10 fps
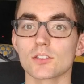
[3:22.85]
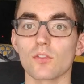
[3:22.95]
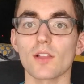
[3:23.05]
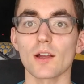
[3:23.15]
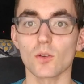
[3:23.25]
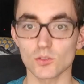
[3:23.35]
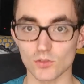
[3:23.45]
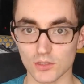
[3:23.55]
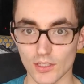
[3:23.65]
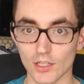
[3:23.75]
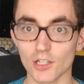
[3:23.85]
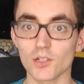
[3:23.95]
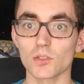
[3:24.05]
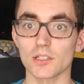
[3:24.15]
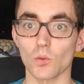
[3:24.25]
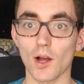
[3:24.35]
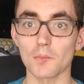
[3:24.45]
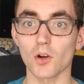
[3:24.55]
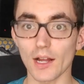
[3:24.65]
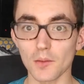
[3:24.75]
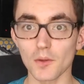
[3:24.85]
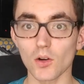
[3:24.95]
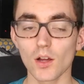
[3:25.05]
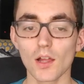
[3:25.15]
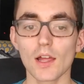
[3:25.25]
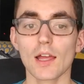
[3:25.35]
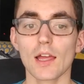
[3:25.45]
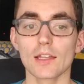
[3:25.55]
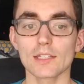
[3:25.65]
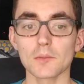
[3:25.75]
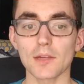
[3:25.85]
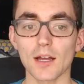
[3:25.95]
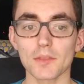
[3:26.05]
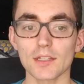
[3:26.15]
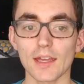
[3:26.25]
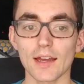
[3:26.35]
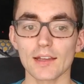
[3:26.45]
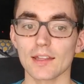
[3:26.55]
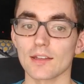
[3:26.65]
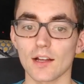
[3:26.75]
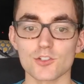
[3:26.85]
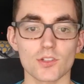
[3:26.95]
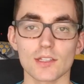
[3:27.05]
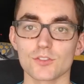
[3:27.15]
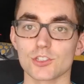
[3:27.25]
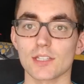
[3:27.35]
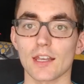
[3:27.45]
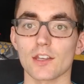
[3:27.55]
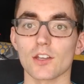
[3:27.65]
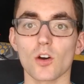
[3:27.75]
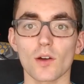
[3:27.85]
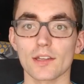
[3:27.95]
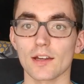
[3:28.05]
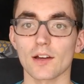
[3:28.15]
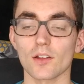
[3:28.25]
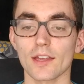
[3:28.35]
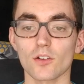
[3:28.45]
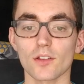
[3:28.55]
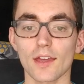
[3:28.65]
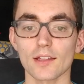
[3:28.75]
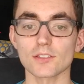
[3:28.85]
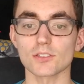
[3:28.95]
So FlyQuest was looking good with their Wombo combo team comp that they had, and 100 Thieves just had no idea how to counter that.